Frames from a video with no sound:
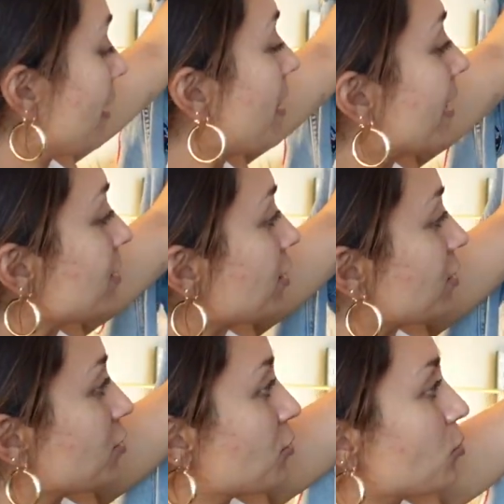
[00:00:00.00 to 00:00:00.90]
Then I took
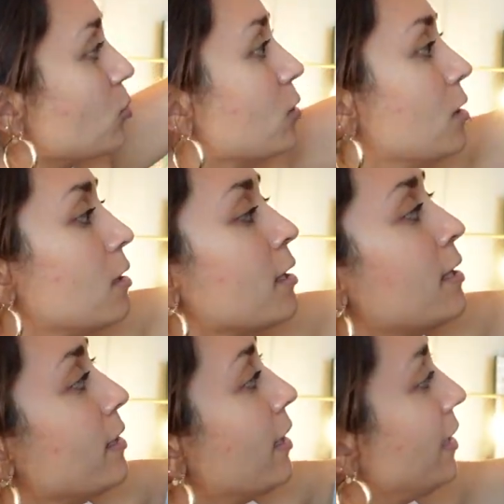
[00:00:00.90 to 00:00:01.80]
it to Tool
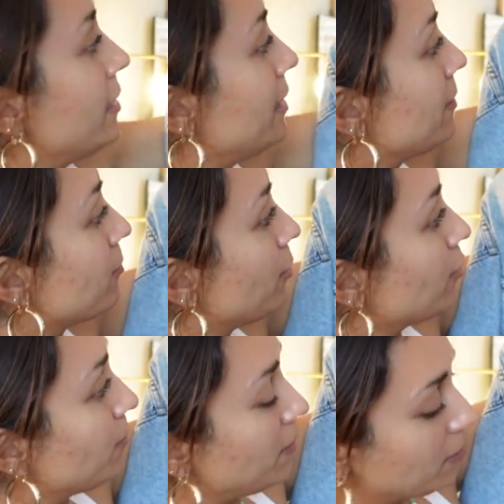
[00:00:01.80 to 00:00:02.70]
and he
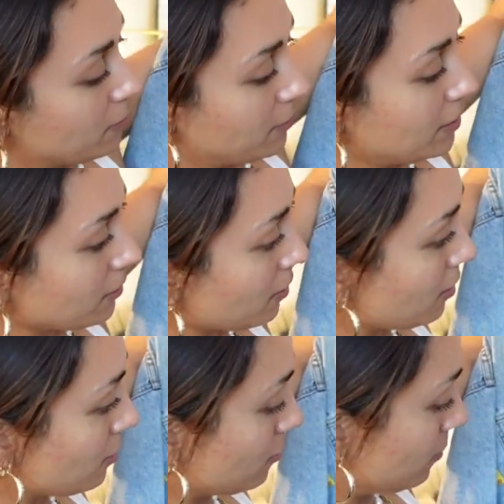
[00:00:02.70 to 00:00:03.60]
embroidered Be Your Own
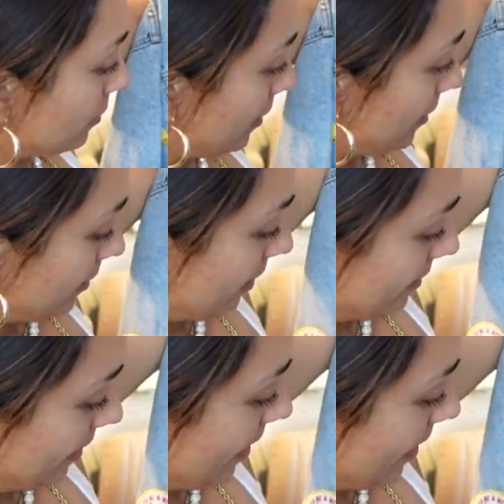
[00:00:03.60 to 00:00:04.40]
Hero And then